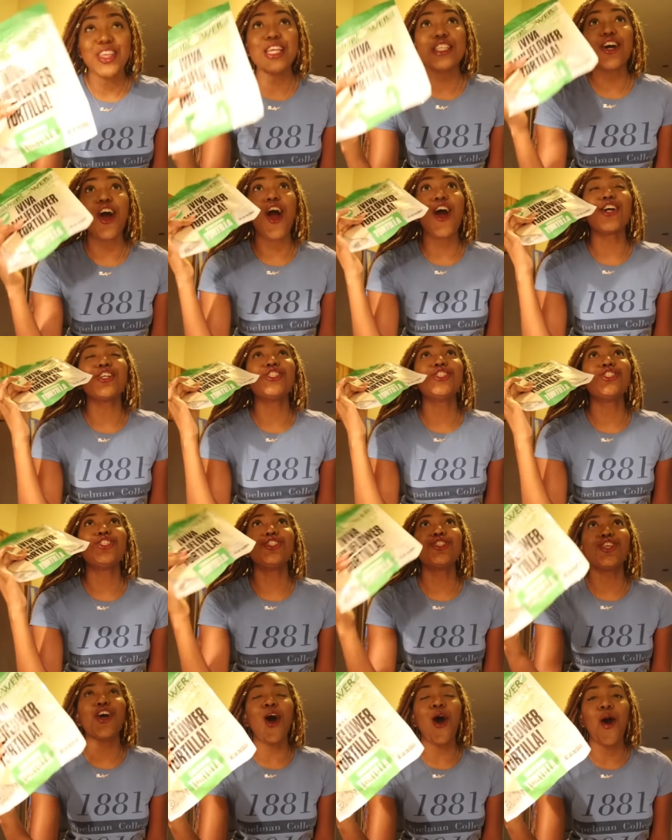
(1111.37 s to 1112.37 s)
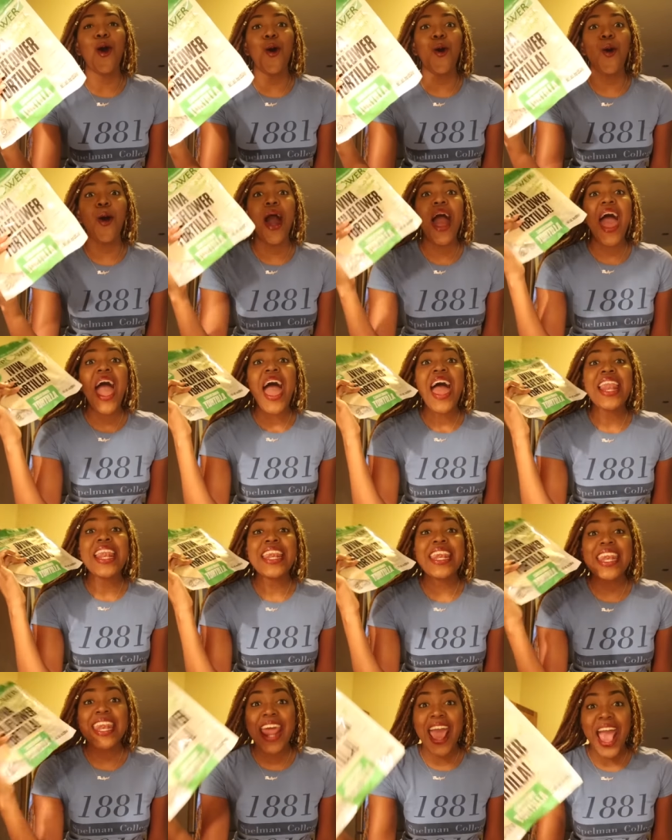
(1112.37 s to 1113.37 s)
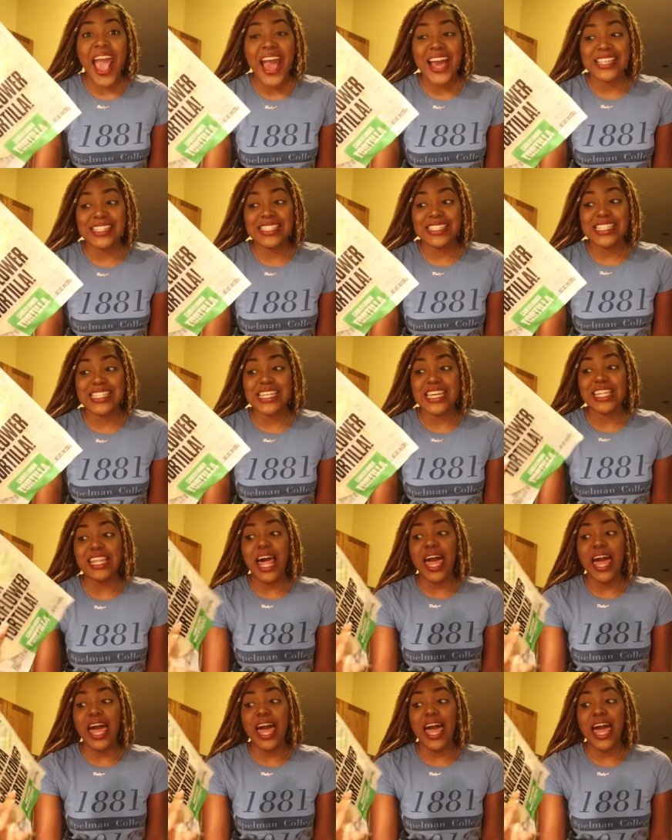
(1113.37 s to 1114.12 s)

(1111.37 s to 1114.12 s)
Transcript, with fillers: These are so nasty.